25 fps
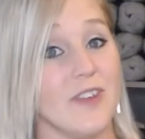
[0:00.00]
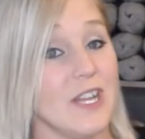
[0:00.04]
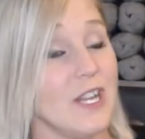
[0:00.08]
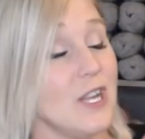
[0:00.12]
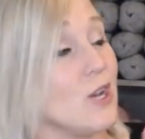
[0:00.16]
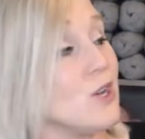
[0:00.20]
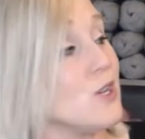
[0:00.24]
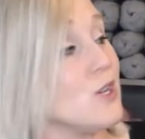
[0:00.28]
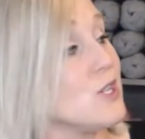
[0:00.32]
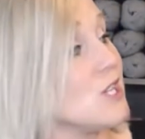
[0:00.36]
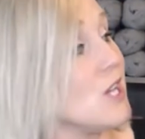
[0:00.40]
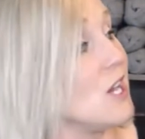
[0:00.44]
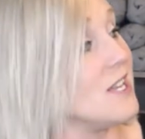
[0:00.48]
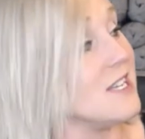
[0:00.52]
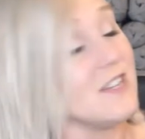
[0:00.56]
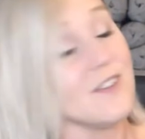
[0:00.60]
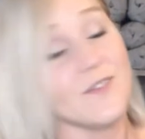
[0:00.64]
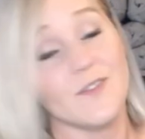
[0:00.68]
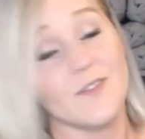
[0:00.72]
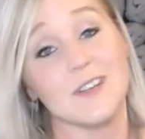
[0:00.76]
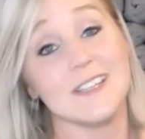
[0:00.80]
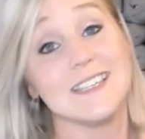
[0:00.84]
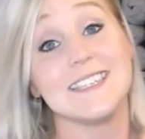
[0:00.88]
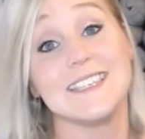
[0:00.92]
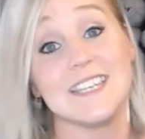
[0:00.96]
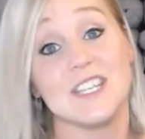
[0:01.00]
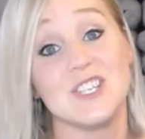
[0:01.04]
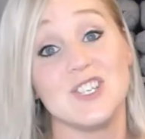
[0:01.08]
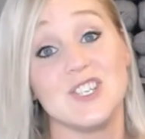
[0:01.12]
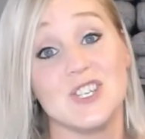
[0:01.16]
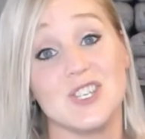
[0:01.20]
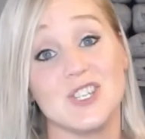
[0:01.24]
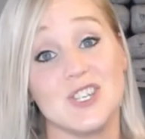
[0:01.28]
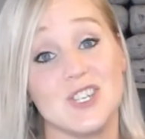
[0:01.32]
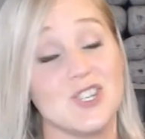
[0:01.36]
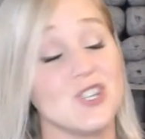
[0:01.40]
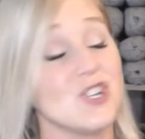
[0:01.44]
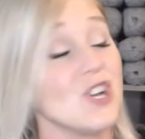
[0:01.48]
videos on different
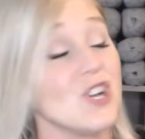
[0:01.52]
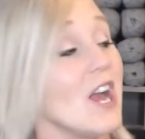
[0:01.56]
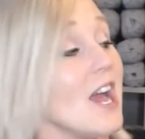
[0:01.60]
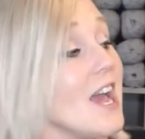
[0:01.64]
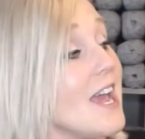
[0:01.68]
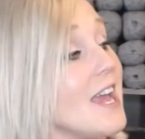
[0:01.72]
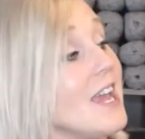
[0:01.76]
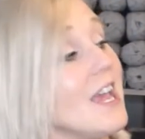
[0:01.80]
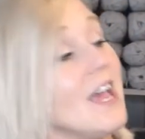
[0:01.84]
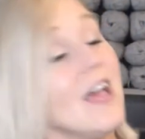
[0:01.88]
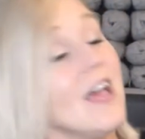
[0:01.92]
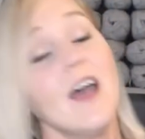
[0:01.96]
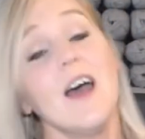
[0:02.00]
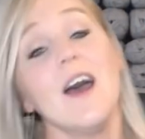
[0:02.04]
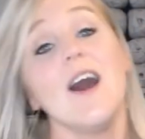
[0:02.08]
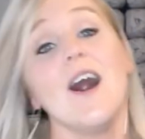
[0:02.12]
stitches to try.